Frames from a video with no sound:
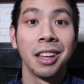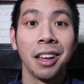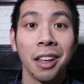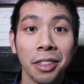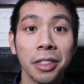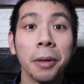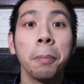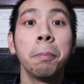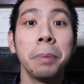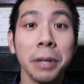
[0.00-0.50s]

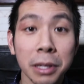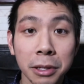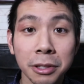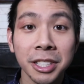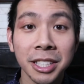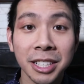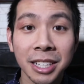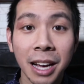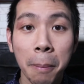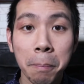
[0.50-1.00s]
The
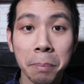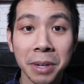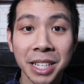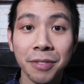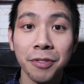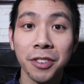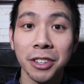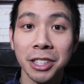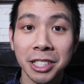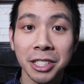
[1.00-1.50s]
building company
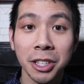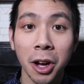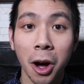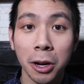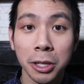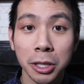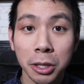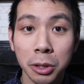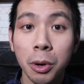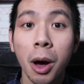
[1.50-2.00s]
for this
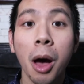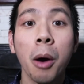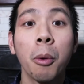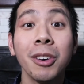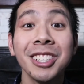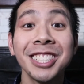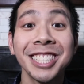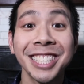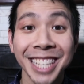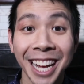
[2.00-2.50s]
condo
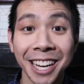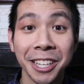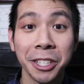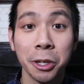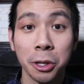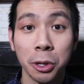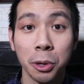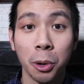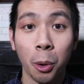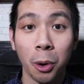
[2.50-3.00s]
was Center
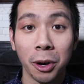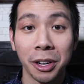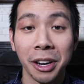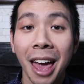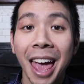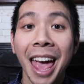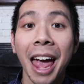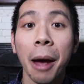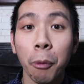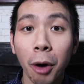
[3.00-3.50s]
Court,
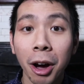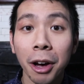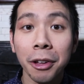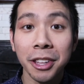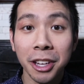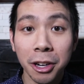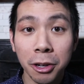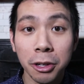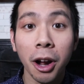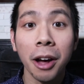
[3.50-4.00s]
and while
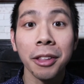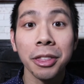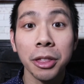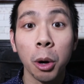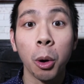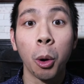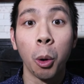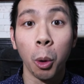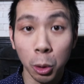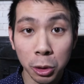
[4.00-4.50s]
they are not
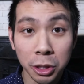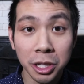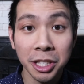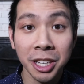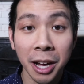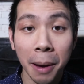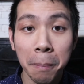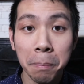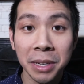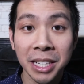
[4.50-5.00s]
the oldest
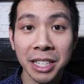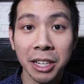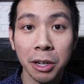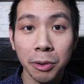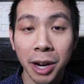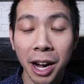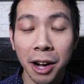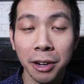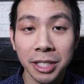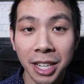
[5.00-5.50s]
company
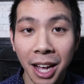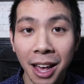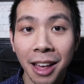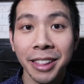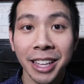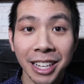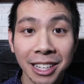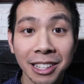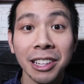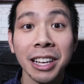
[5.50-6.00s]
around,
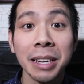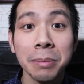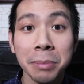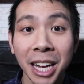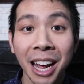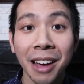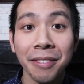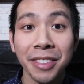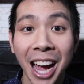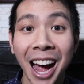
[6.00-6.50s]
they claim to
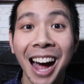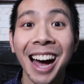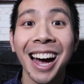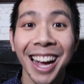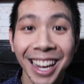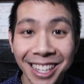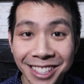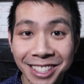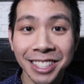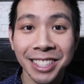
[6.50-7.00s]
have the
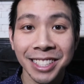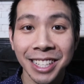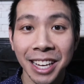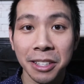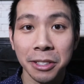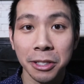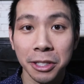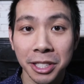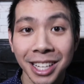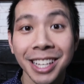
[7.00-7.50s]
highest
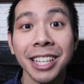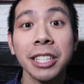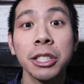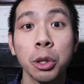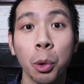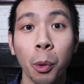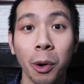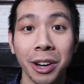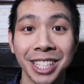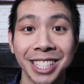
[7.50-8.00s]
sales in
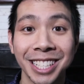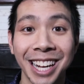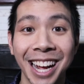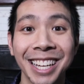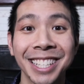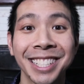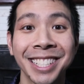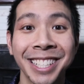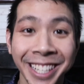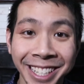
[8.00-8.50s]

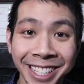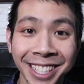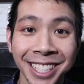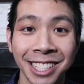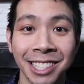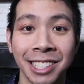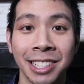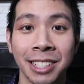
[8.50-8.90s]
2019.